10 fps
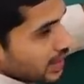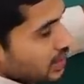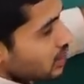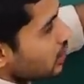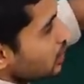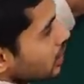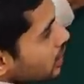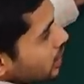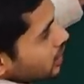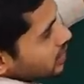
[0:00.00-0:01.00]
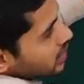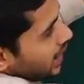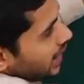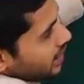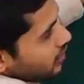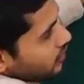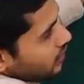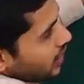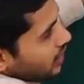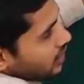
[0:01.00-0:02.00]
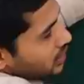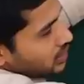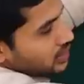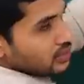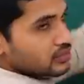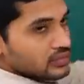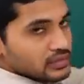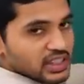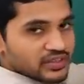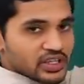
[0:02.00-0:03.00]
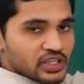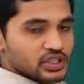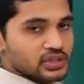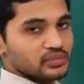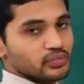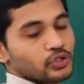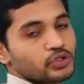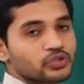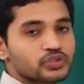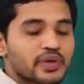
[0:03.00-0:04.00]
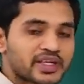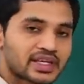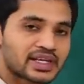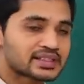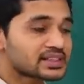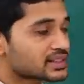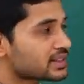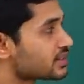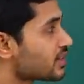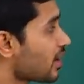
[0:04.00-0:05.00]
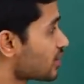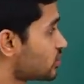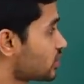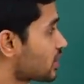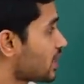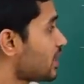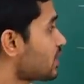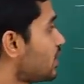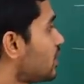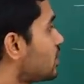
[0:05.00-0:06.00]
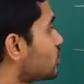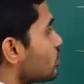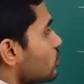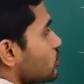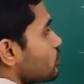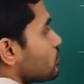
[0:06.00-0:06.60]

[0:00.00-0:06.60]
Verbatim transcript: angle. Here the angle of deviation produced by the lens is larger correct. So,